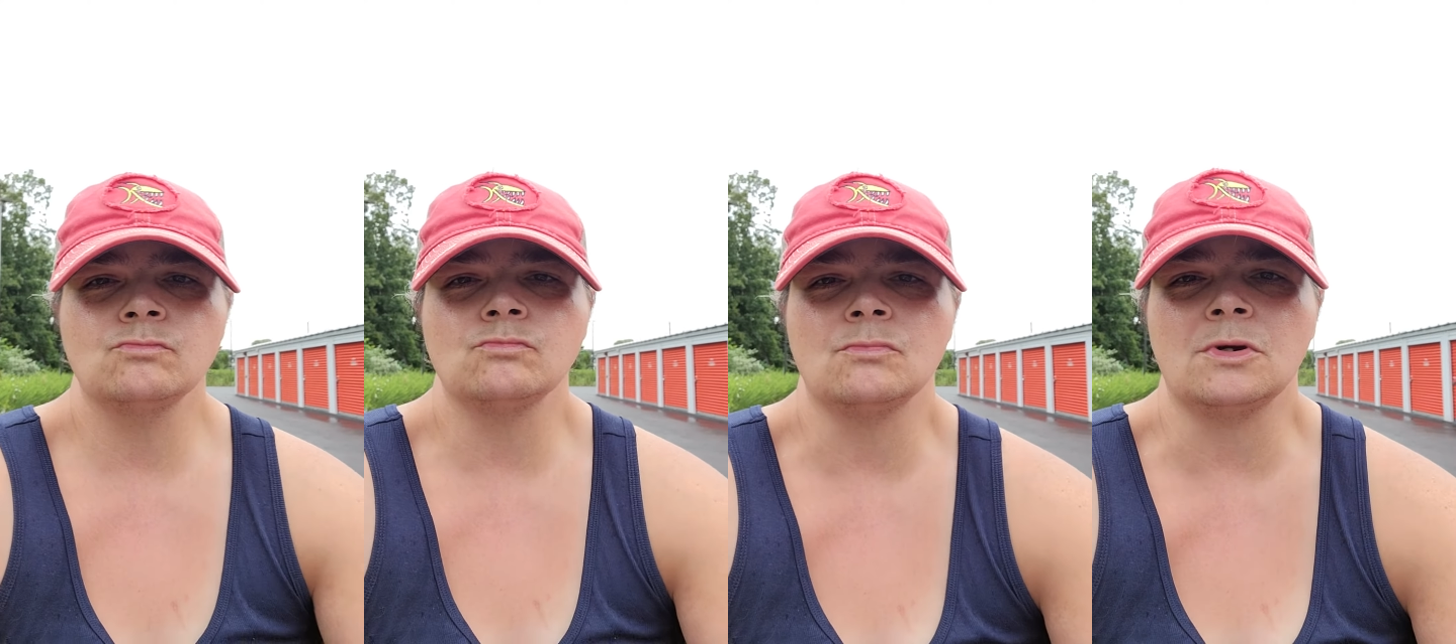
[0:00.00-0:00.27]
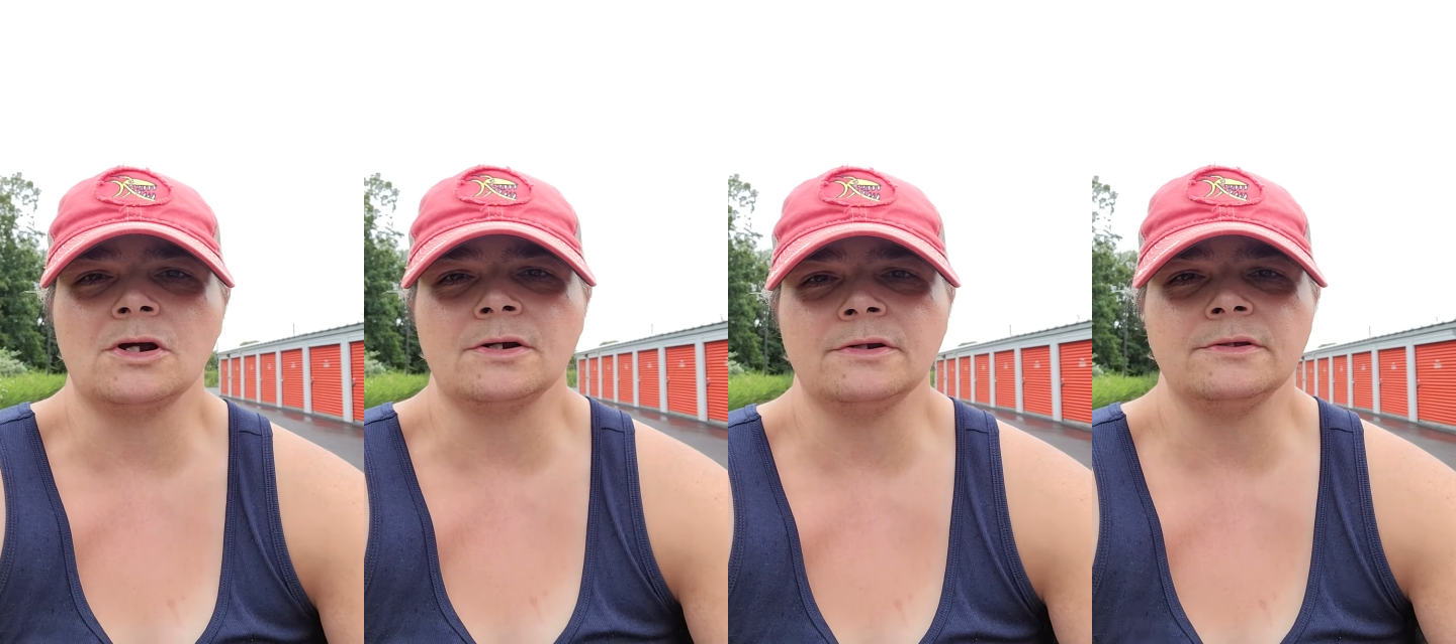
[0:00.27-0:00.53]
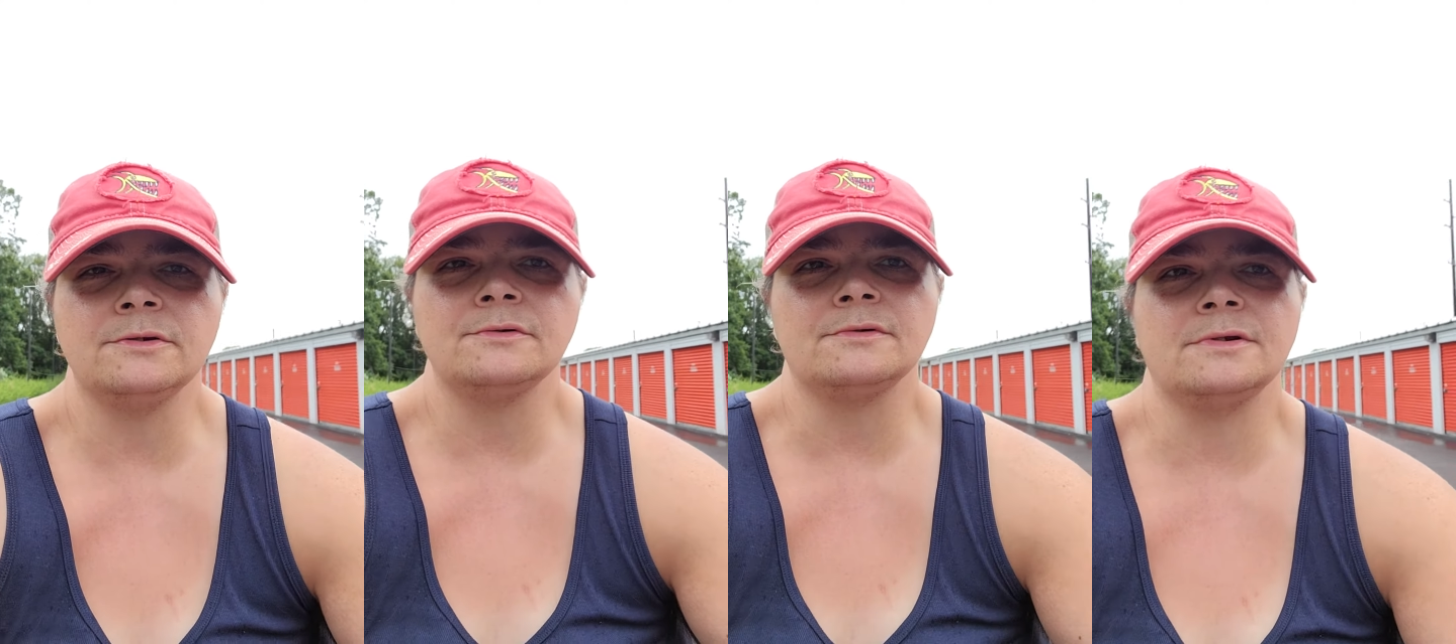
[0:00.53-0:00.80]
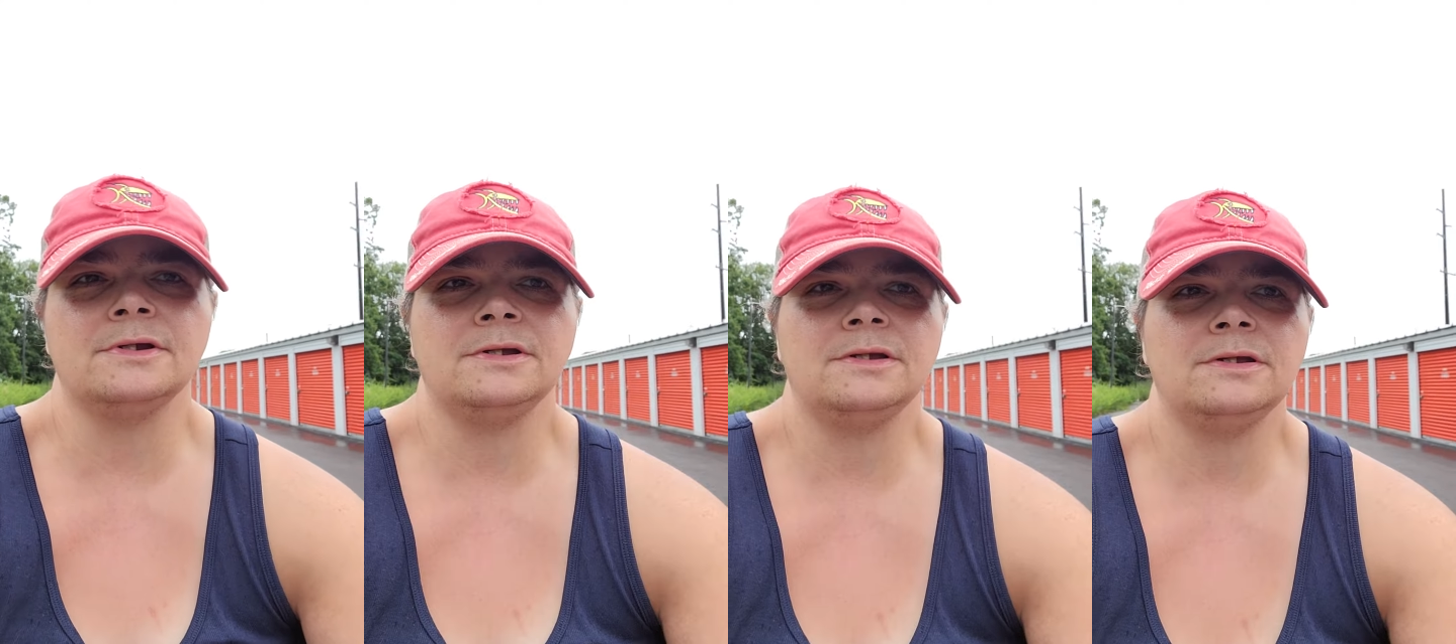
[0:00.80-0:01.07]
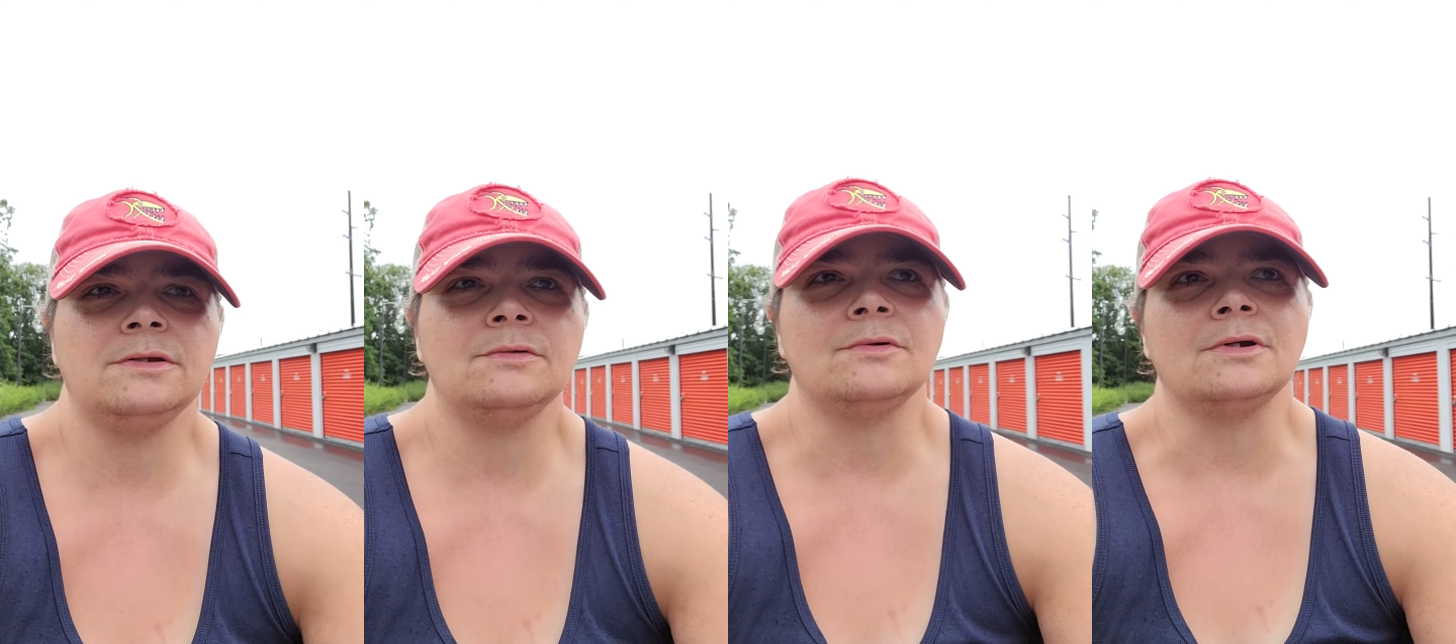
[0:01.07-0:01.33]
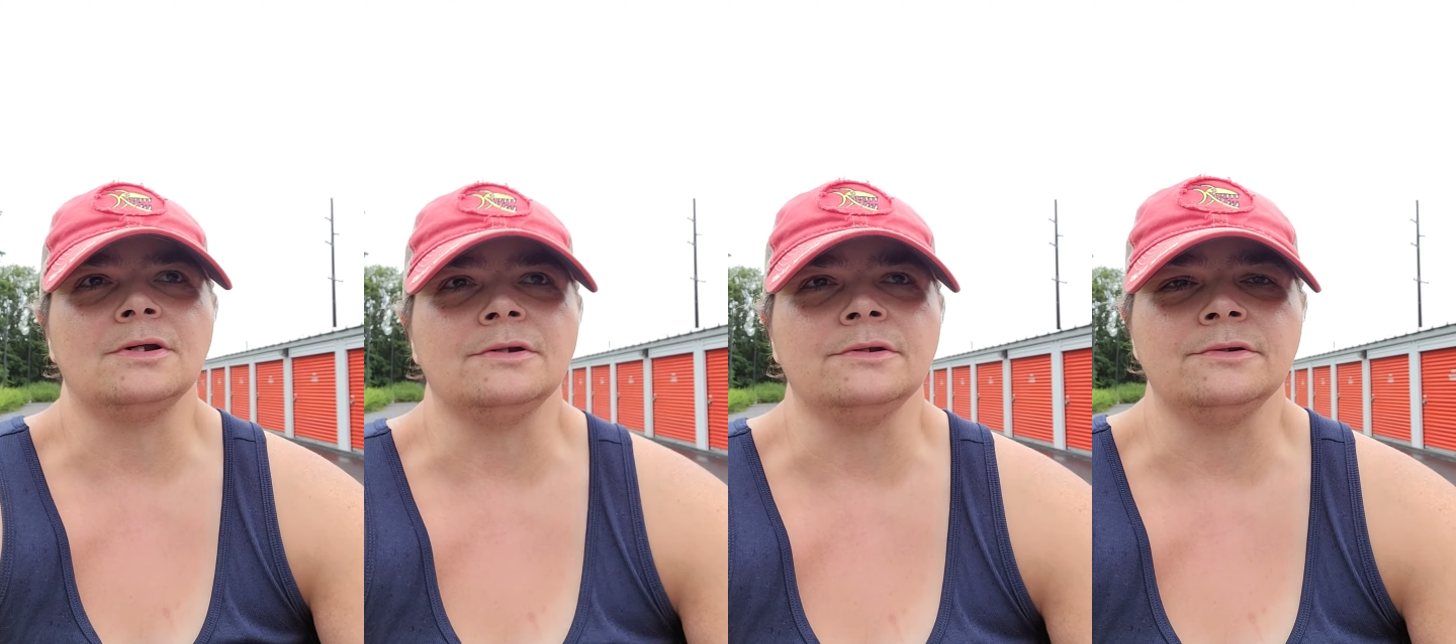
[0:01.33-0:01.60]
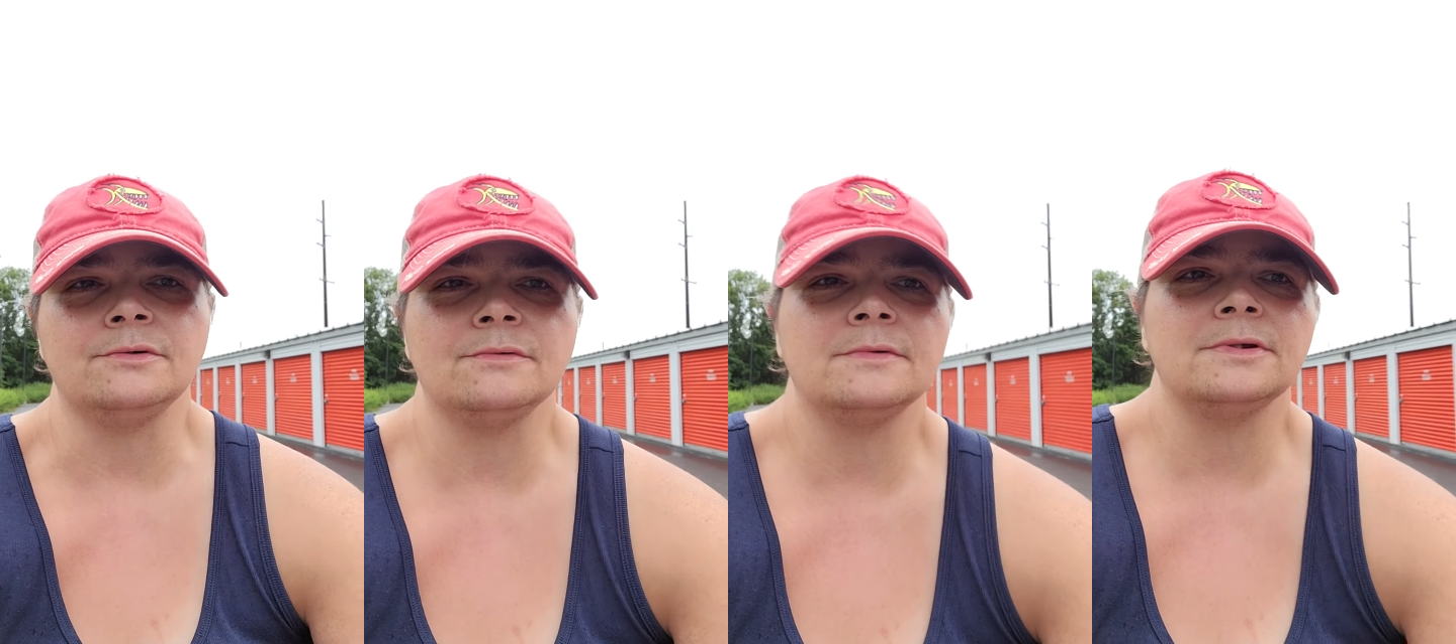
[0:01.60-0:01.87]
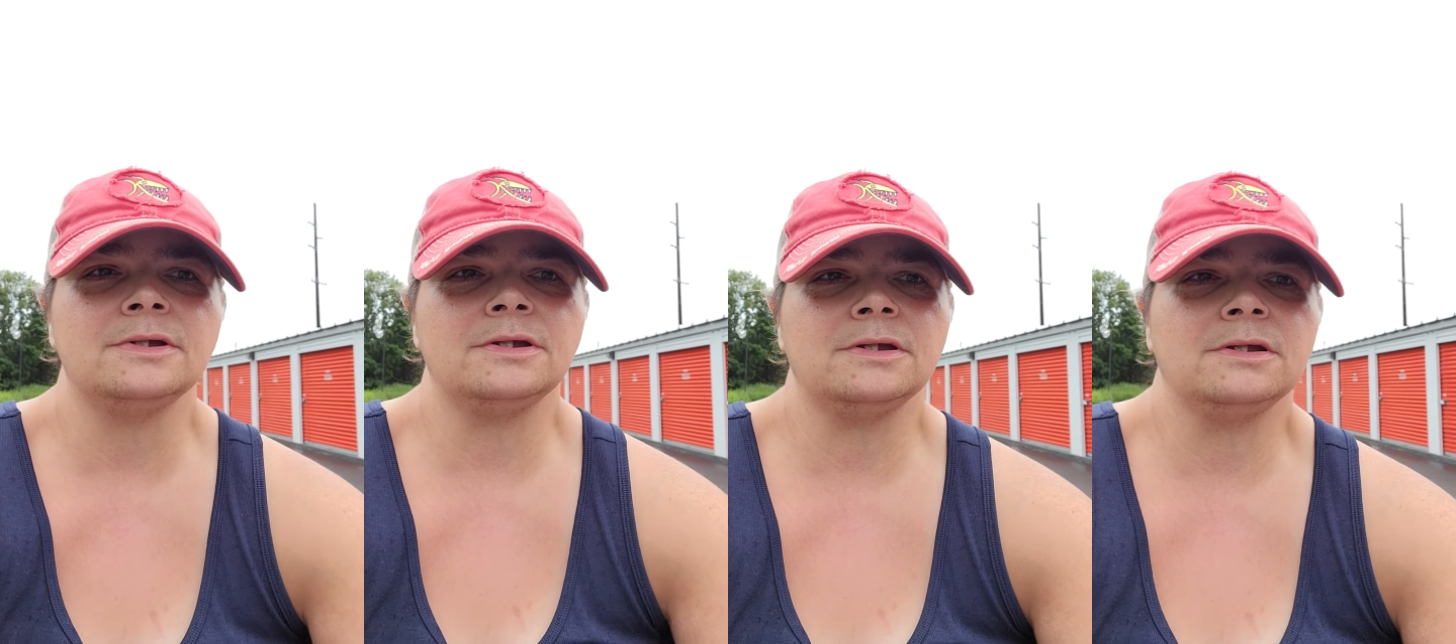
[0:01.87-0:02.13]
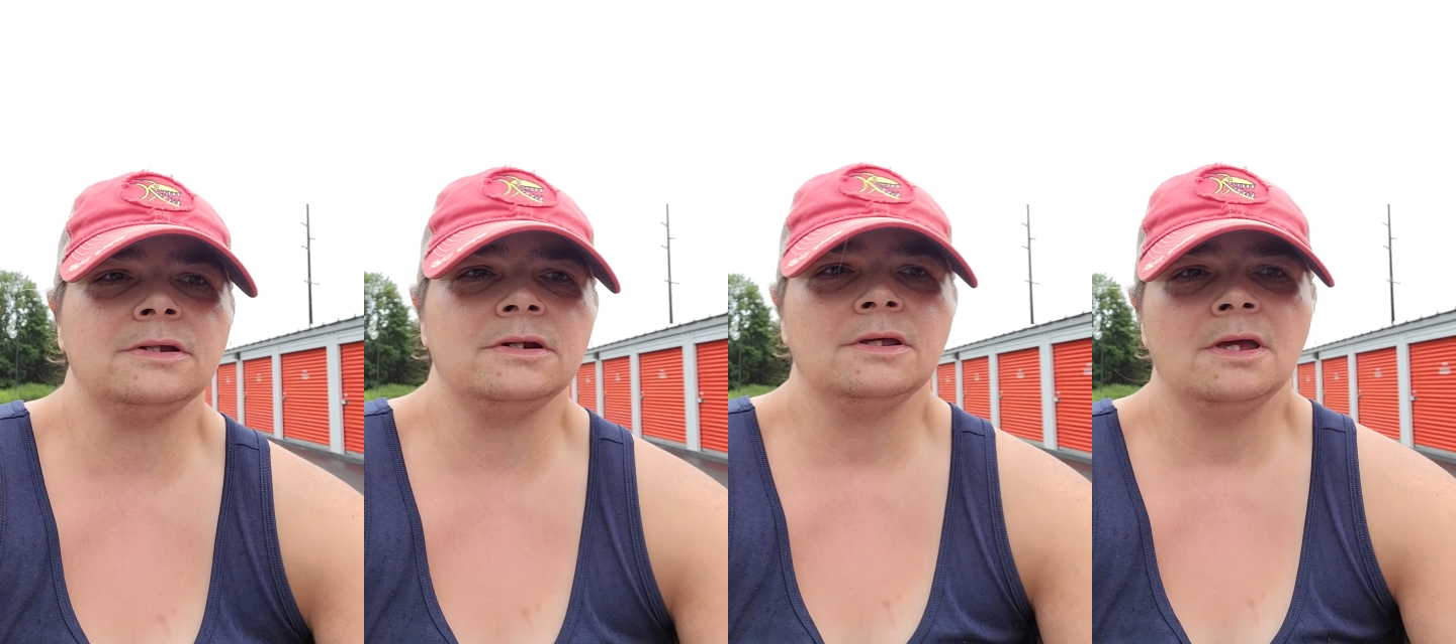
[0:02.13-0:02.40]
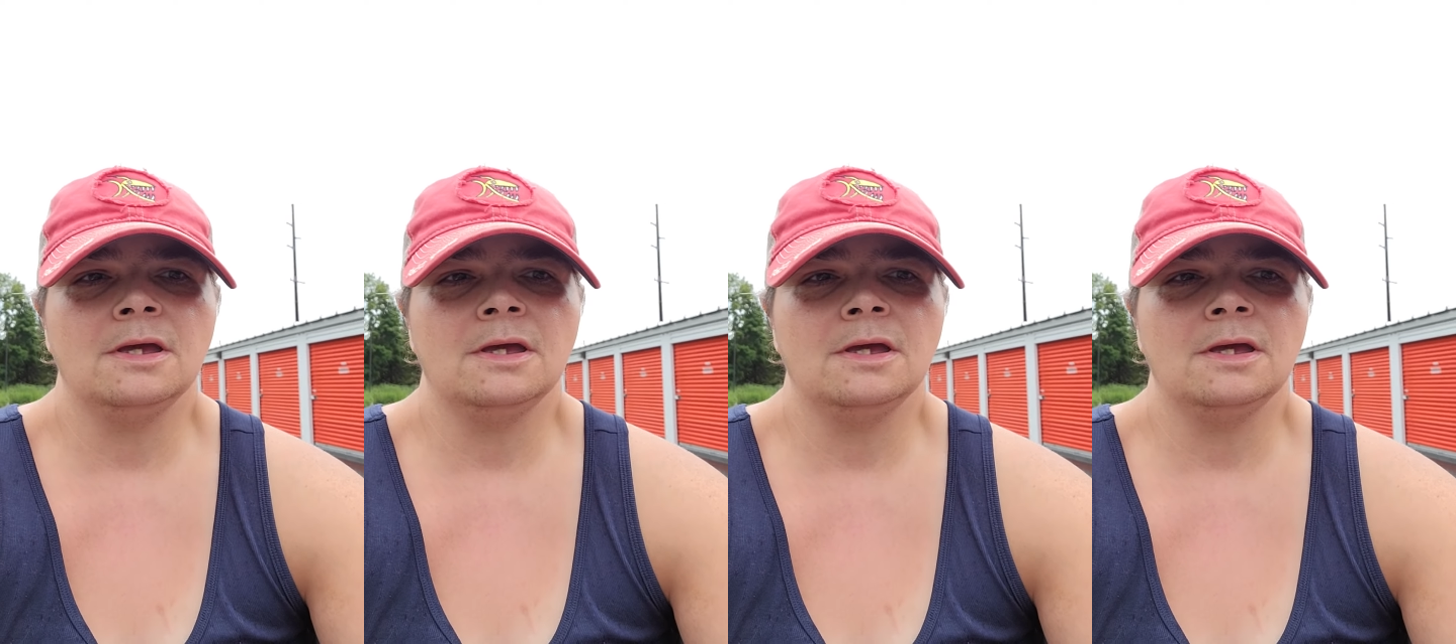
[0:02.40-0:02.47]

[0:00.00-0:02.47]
Riding in the rain, riding in the rain.